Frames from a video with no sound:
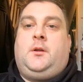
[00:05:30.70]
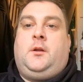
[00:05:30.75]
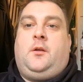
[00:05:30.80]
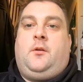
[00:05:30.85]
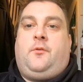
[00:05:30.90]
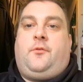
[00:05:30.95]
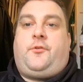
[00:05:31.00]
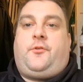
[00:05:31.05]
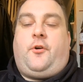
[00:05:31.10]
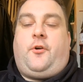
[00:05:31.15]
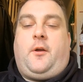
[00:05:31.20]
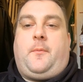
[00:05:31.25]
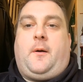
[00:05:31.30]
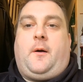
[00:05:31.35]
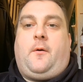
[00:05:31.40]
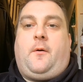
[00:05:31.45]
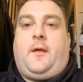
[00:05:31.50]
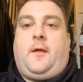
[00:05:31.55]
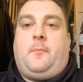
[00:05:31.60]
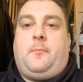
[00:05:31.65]
Sorry
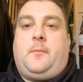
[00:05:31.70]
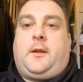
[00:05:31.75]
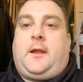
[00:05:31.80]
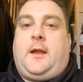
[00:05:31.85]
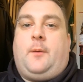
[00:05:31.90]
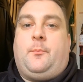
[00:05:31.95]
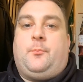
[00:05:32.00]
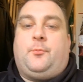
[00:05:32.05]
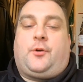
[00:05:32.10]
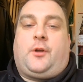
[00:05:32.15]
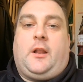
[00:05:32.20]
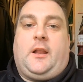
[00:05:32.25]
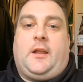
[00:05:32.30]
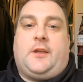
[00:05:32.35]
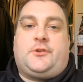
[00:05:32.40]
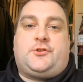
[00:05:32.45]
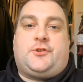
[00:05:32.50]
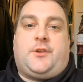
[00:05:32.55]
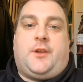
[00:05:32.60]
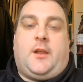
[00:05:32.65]
about that, my camera
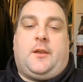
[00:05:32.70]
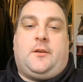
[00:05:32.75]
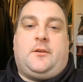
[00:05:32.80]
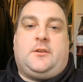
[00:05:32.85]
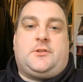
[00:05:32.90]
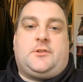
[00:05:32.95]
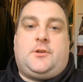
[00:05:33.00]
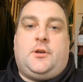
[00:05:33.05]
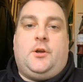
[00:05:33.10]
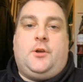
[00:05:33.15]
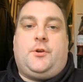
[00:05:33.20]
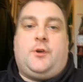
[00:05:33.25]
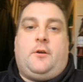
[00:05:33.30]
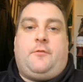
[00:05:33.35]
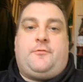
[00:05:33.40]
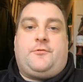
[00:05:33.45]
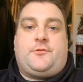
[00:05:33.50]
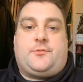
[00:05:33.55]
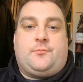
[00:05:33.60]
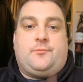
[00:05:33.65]
glitched then, it turned
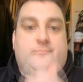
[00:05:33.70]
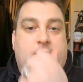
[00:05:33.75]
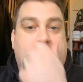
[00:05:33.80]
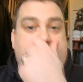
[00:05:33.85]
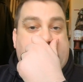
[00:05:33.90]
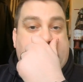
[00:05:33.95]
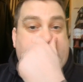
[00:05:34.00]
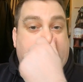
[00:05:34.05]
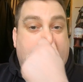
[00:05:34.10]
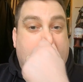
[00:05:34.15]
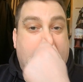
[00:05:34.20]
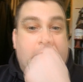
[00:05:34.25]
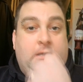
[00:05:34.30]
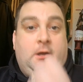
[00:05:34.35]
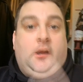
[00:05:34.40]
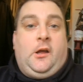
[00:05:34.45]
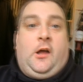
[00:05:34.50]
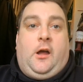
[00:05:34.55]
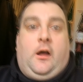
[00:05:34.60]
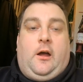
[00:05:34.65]
off for some reason.
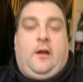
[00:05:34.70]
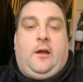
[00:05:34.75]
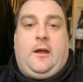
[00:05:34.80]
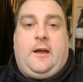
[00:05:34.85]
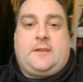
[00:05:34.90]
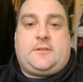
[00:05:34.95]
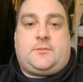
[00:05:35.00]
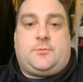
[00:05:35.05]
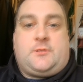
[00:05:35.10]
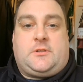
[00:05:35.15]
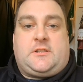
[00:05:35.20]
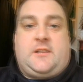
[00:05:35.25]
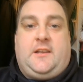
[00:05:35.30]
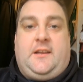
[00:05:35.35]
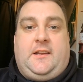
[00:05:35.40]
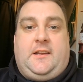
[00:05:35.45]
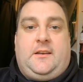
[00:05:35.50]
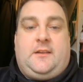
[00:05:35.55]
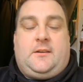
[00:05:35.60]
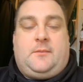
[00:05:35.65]
Uh, as I was
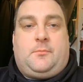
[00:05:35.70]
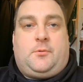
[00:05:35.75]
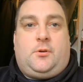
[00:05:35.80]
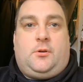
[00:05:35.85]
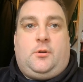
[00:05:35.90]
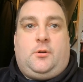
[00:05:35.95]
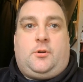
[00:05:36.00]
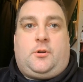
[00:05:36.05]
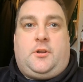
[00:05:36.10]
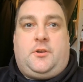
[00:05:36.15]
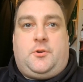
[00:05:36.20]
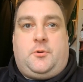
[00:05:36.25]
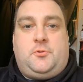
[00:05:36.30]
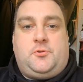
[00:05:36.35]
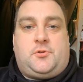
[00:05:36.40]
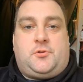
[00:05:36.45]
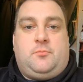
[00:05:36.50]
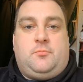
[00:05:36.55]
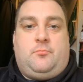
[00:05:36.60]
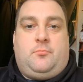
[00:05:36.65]
saying, I'm going to look at doing
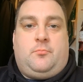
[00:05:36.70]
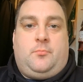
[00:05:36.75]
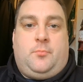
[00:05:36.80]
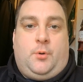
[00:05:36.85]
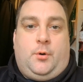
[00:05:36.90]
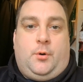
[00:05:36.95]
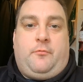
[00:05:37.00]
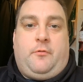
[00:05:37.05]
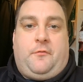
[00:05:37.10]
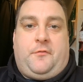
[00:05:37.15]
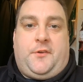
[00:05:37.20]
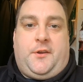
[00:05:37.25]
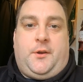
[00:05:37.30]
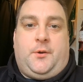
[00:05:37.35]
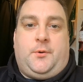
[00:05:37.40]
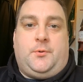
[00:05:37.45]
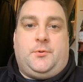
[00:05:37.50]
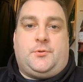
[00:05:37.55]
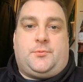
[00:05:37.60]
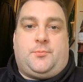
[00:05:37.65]
some more
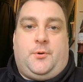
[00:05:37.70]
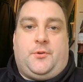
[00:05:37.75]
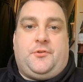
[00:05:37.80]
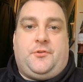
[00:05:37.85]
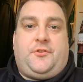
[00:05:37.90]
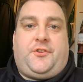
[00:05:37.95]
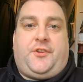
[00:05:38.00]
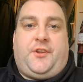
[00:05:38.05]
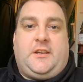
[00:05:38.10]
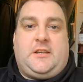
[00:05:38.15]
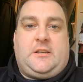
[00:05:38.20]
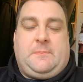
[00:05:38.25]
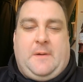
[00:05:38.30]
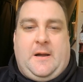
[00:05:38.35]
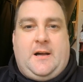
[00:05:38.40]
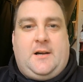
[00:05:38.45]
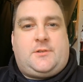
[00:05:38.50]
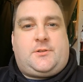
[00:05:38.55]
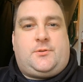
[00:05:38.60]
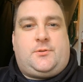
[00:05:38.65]
reviews once these
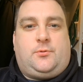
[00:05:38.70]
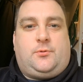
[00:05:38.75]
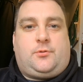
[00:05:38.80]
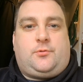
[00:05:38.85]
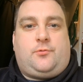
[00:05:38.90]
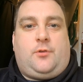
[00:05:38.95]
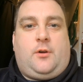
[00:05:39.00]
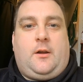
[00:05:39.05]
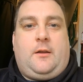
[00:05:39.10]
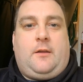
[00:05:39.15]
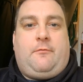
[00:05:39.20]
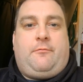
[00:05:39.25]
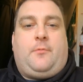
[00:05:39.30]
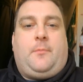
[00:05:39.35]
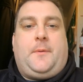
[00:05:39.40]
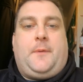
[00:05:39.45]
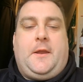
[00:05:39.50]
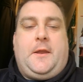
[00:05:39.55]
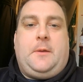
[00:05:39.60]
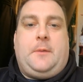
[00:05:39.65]
parcels arrive
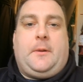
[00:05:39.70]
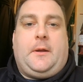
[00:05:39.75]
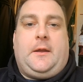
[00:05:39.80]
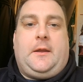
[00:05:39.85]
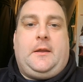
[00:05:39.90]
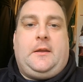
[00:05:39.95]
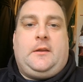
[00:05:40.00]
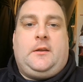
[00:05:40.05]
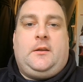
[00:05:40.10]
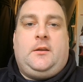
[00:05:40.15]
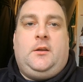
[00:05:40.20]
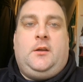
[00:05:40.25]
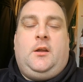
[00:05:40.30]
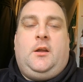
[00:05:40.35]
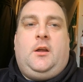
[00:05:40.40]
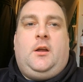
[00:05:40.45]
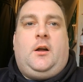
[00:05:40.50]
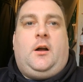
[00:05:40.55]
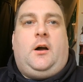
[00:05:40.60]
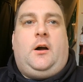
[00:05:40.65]
from eBay.
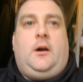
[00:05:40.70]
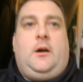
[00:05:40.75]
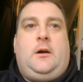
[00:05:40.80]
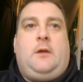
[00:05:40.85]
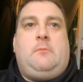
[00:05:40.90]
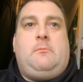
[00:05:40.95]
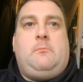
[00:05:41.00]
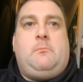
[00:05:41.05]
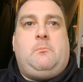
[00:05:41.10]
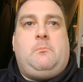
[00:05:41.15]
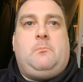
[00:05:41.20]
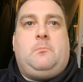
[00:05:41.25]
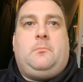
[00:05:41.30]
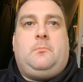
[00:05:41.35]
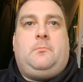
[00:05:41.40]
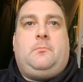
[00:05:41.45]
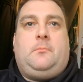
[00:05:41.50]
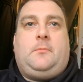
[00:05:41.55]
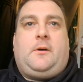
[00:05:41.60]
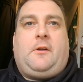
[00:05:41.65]
Um,
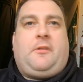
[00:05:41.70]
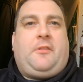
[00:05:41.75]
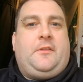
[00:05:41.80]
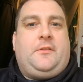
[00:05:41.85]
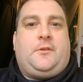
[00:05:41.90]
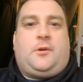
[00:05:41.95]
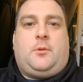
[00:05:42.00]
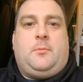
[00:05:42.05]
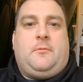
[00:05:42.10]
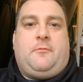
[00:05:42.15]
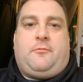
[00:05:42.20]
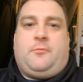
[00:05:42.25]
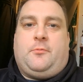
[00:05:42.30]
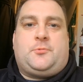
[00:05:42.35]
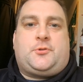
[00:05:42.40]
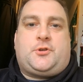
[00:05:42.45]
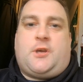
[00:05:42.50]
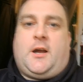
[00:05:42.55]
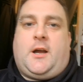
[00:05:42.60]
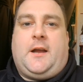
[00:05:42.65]
I think they're coming from
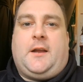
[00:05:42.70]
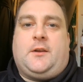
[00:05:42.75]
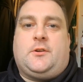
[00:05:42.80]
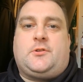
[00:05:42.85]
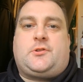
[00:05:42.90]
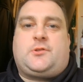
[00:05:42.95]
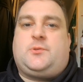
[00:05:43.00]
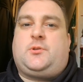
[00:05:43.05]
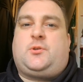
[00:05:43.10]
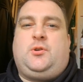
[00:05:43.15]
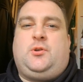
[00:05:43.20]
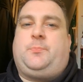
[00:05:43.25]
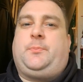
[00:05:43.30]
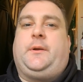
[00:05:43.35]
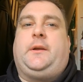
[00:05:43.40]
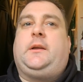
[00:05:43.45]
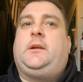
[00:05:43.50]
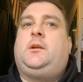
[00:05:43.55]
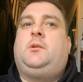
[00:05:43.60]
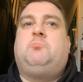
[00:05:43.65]
China, so it could
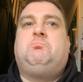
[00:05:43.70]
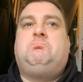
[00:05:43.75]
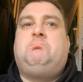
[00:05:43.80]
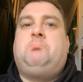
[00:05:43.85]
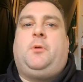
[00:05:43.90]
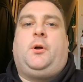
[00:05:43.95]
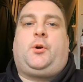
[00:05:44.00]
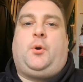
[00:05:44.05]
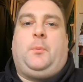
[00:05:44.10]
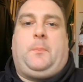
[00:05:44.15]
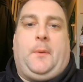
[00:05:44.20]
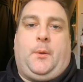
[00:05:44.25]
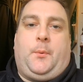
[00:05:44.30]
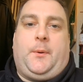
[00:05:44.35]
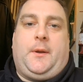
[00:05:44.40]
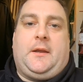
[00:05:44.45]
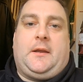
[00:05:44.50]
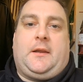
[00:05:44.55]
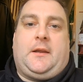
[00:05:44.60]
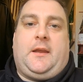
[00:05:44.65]
be a couple of
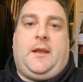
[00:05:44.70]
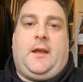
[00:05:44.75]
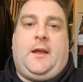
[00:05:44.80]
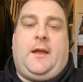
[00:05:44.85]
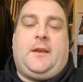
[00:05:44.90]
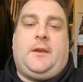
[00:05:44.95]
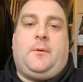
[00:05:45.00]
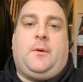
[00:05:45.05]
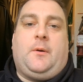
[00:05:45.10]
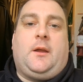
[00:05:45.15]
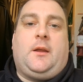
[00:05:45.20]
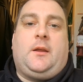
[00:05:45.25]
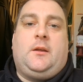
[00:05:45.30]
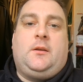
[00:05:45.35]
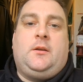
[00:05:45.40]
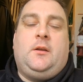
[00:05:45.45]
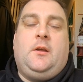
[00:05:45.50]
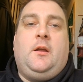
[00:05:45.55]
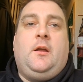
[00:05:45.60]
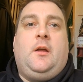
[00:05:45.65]
weeks yet anyway.
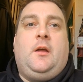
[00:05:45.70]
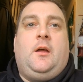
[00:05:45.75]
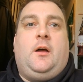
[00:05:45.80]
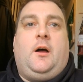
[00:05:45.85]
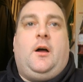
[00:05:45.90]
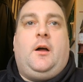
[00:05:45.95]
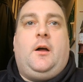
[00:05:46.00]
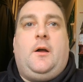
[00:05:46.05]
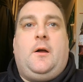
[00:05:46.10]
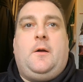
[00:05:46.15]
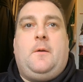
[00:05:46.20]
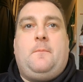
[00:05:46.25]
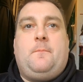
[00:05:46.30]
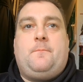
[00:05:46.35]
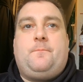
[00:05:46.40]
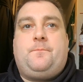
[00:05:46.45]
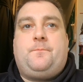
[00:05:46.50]
Um,